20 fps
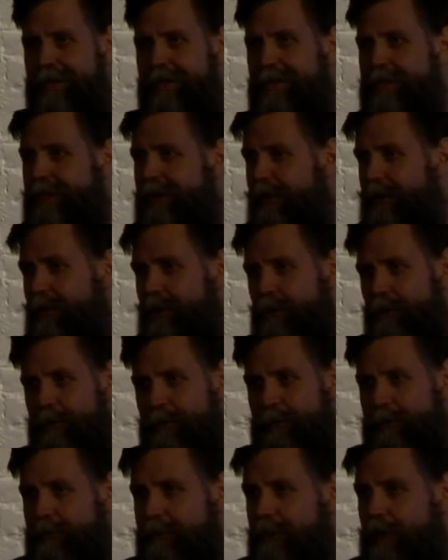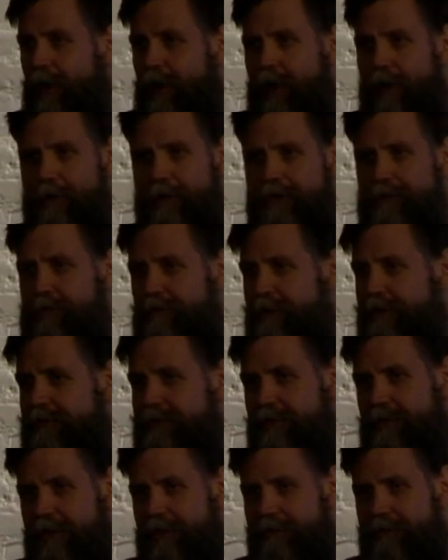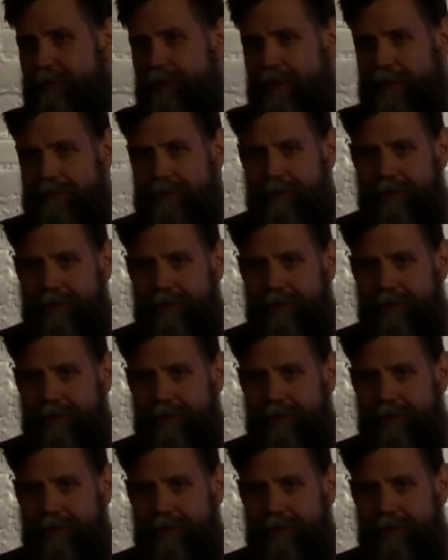you know, all this sort of stuff, right?